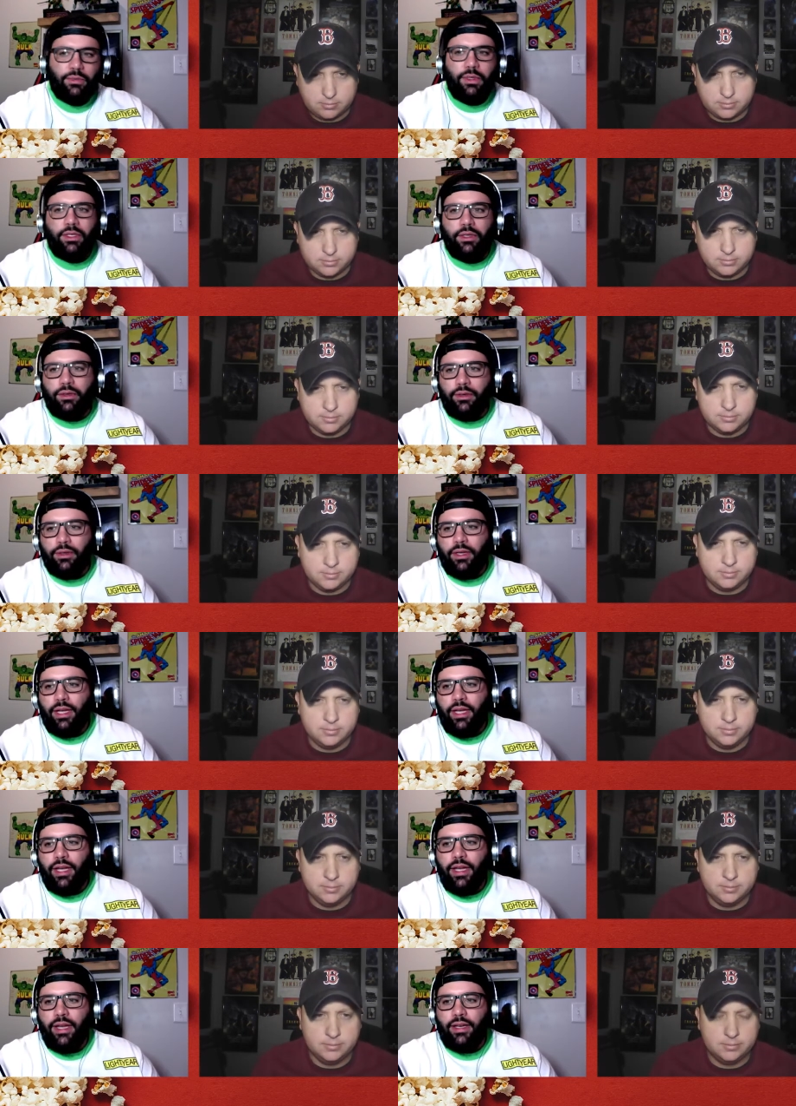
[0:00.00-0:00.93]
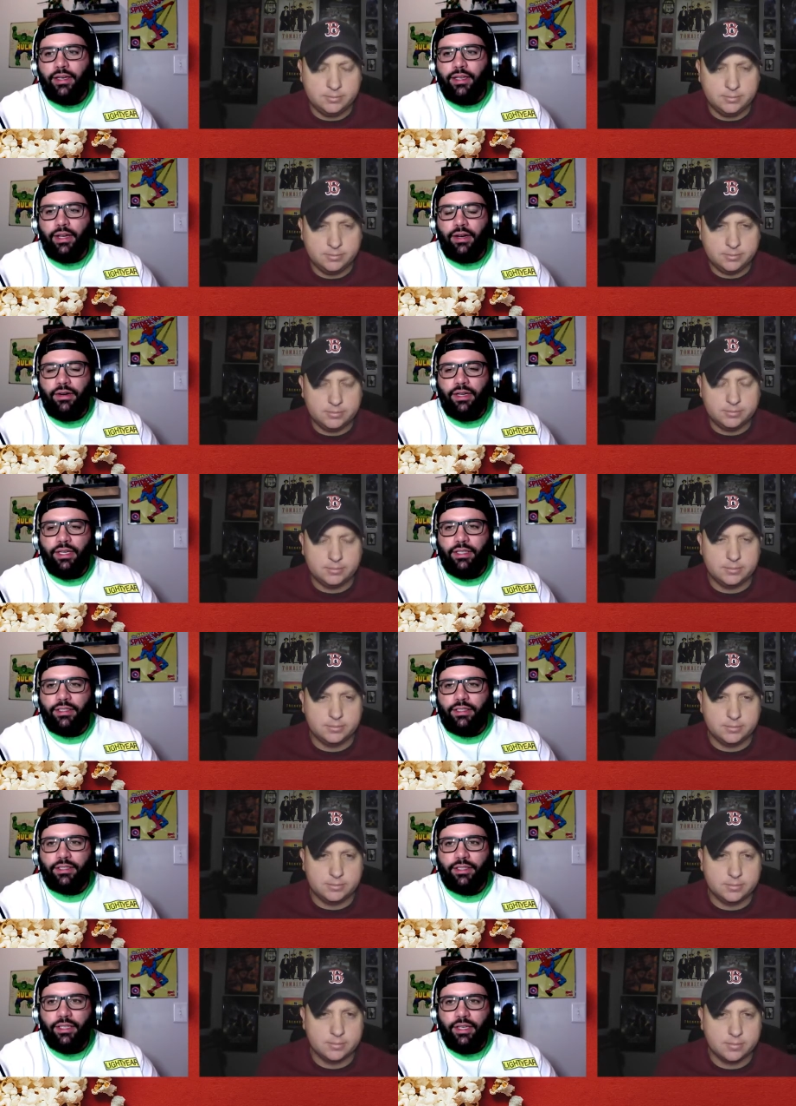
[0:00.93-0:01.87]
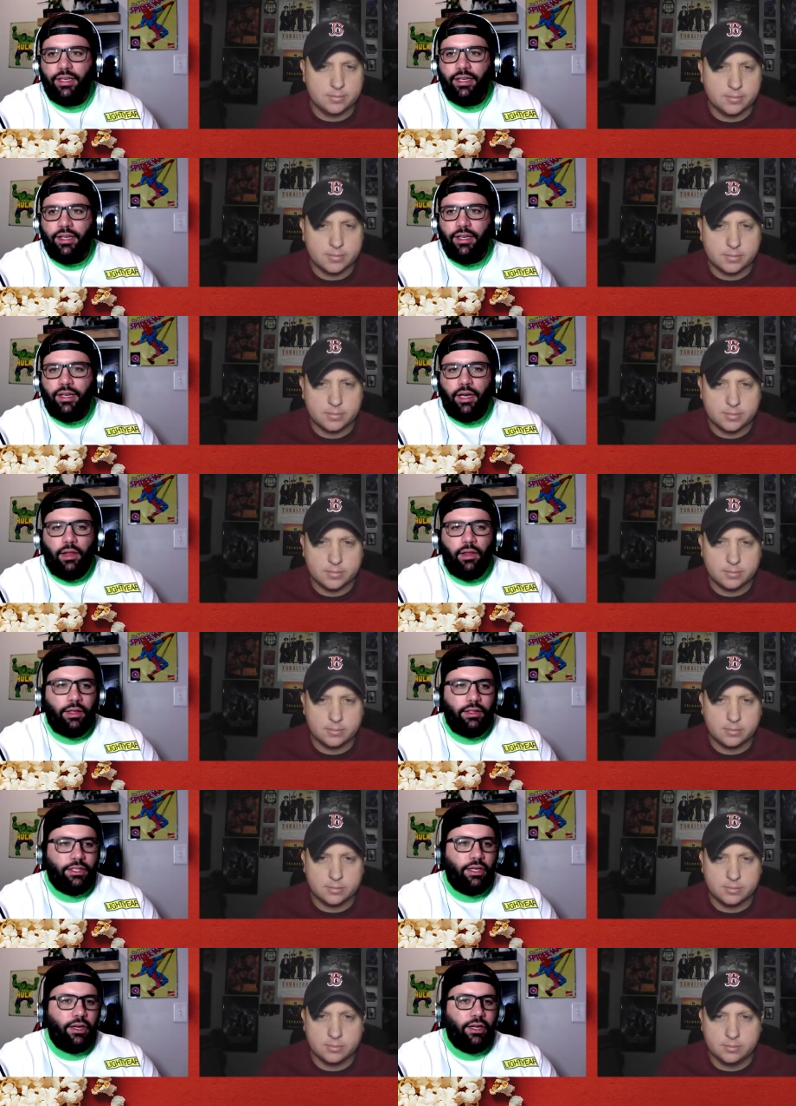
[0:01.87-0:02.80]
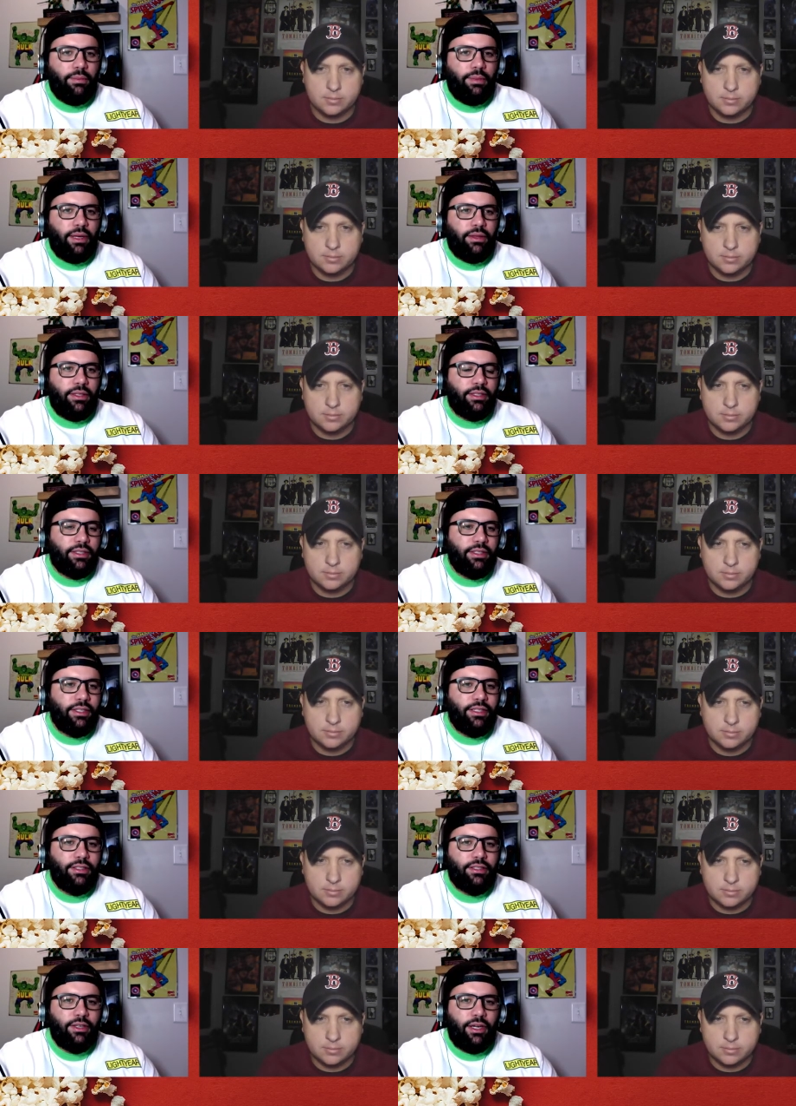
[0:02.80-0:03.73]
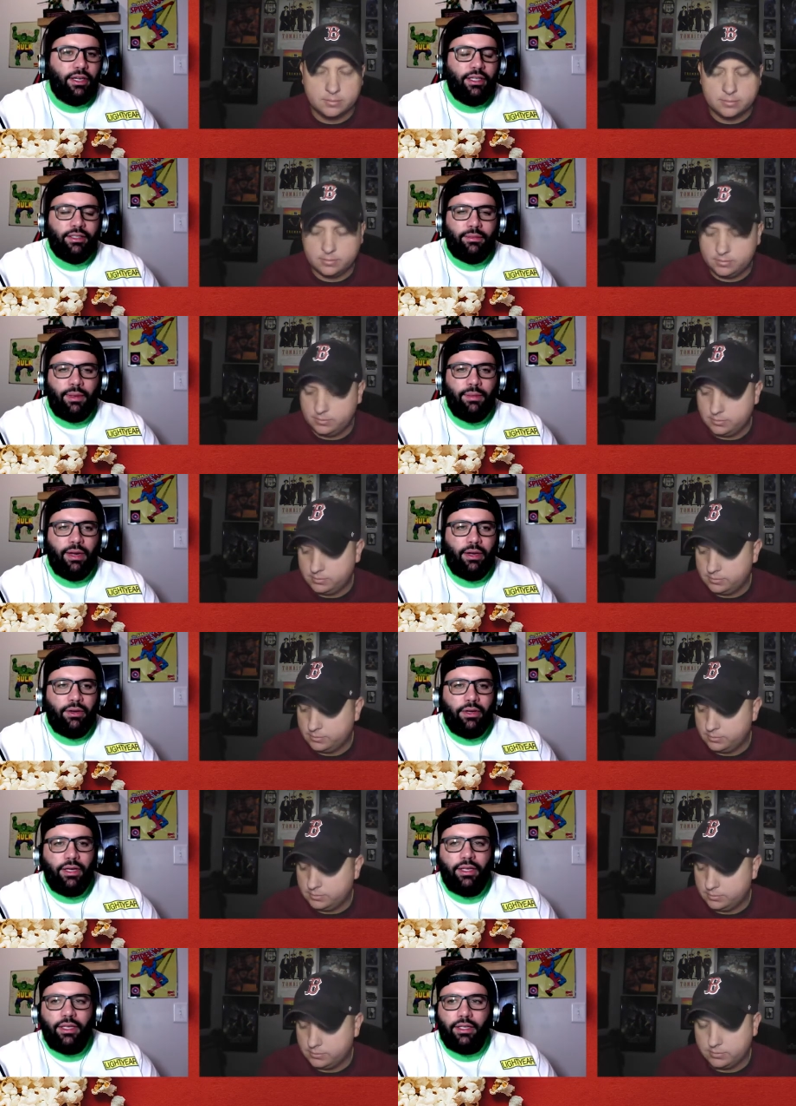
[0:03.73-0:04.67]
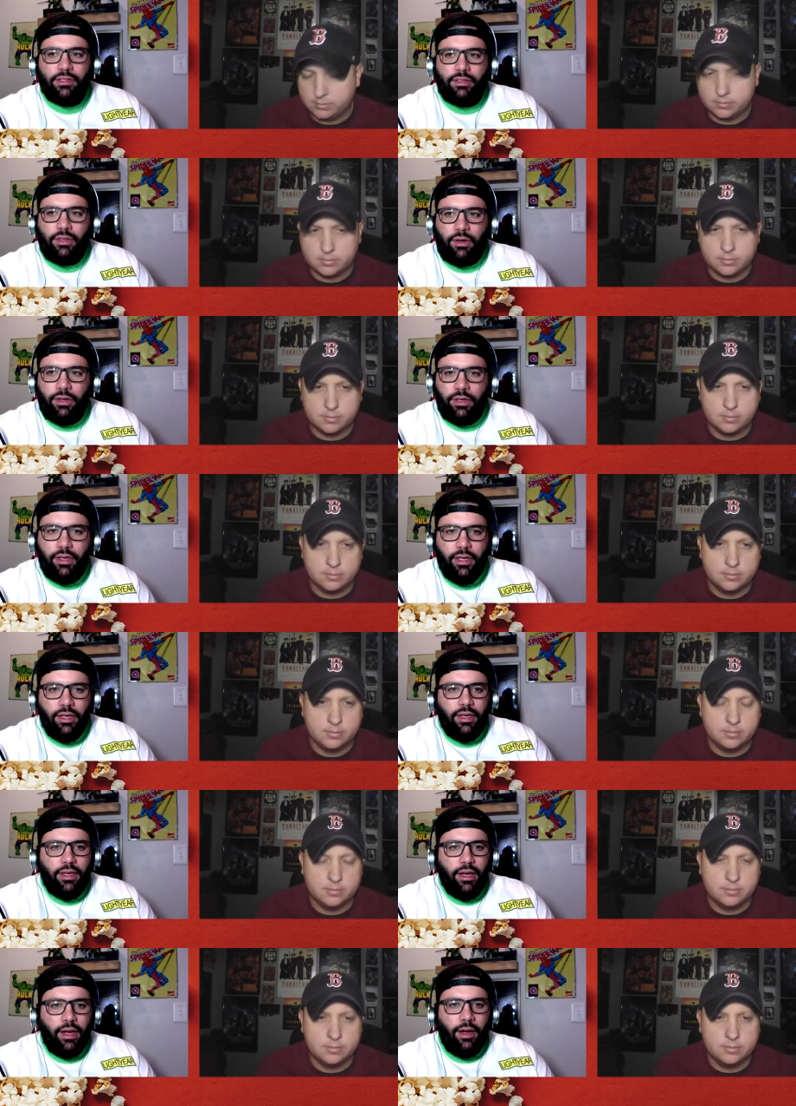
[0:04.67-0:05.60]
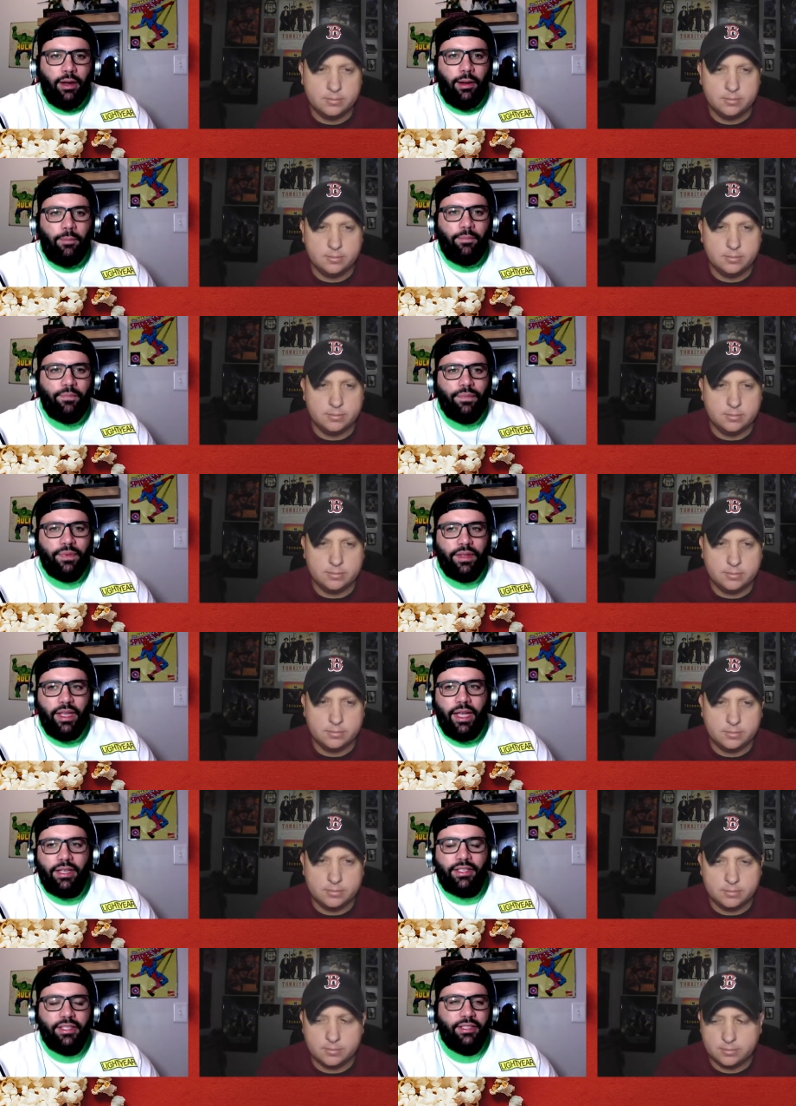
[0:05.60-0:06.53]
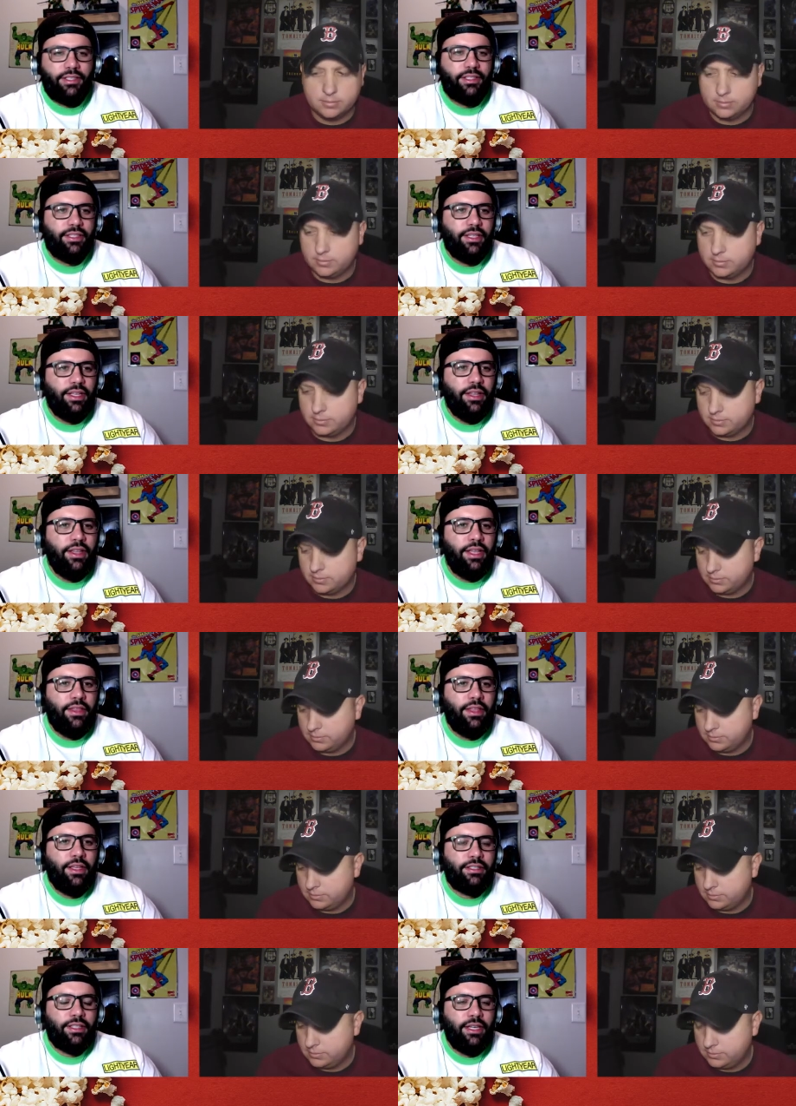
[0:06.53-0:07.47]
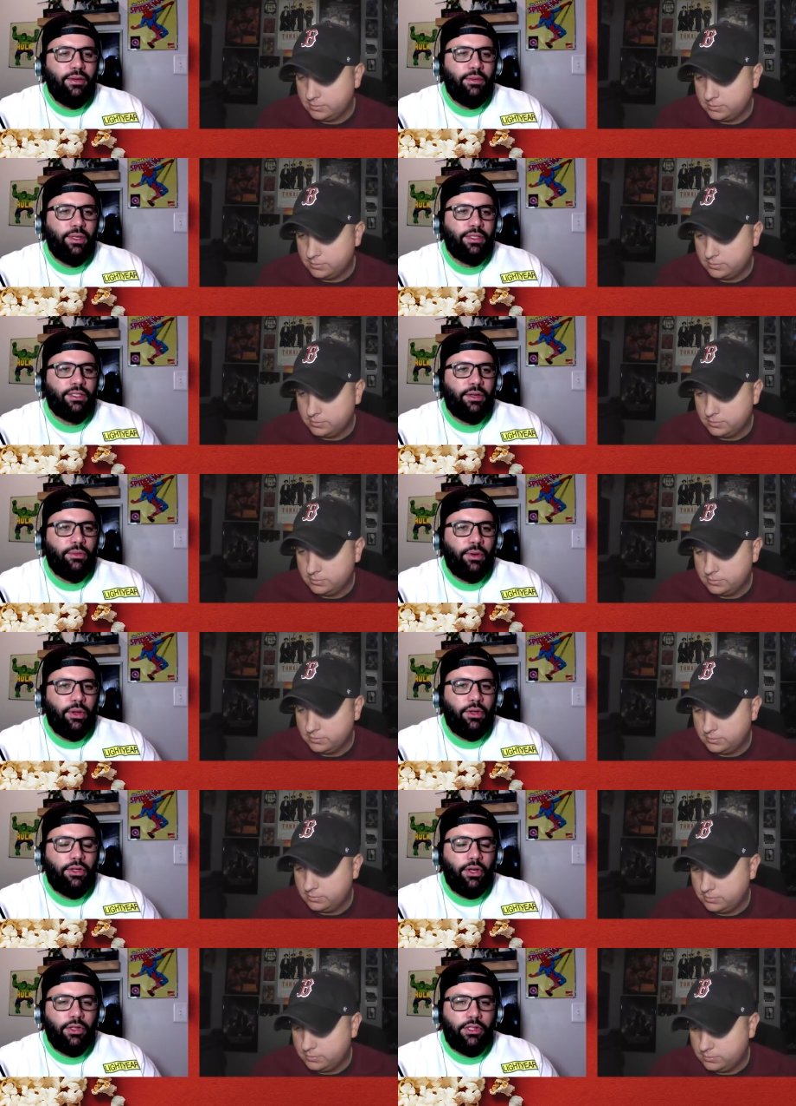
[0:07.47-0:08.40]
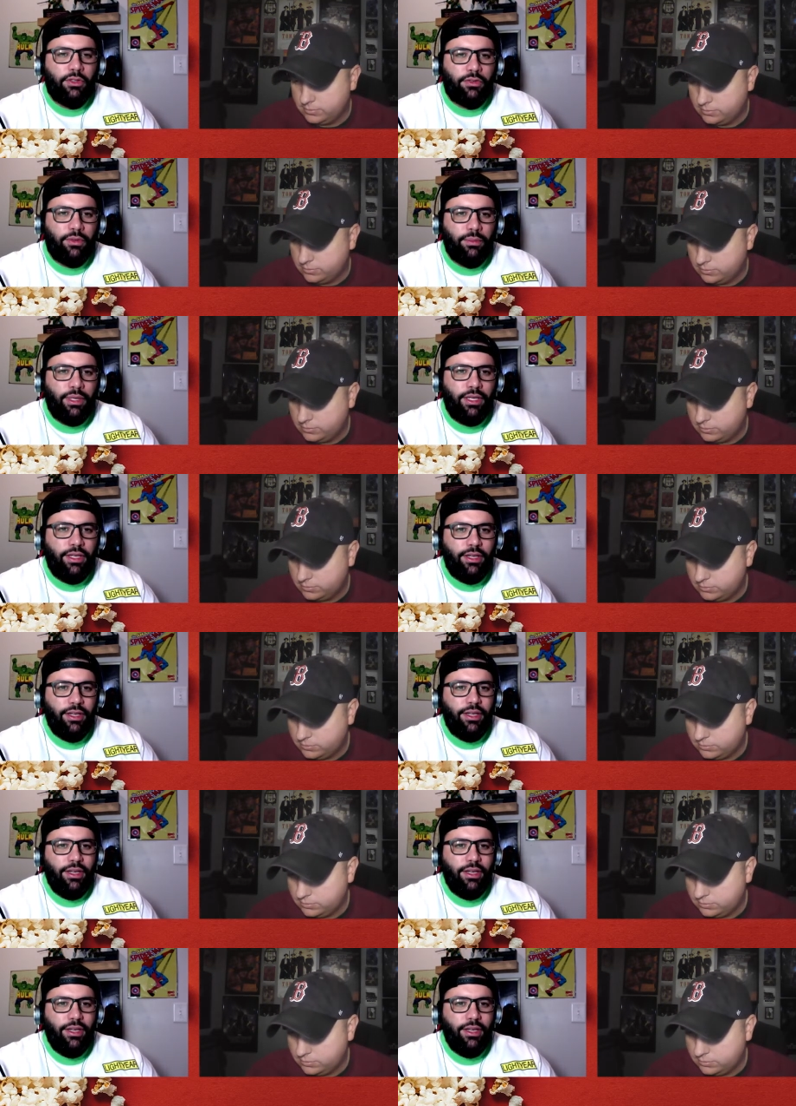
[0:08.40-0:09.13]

Speaker 1: we do. And there is a lot to talk about this thing. So I guess maybe I'll go ahead and get started. Um, it just, th- this thing was a roller coaster for me.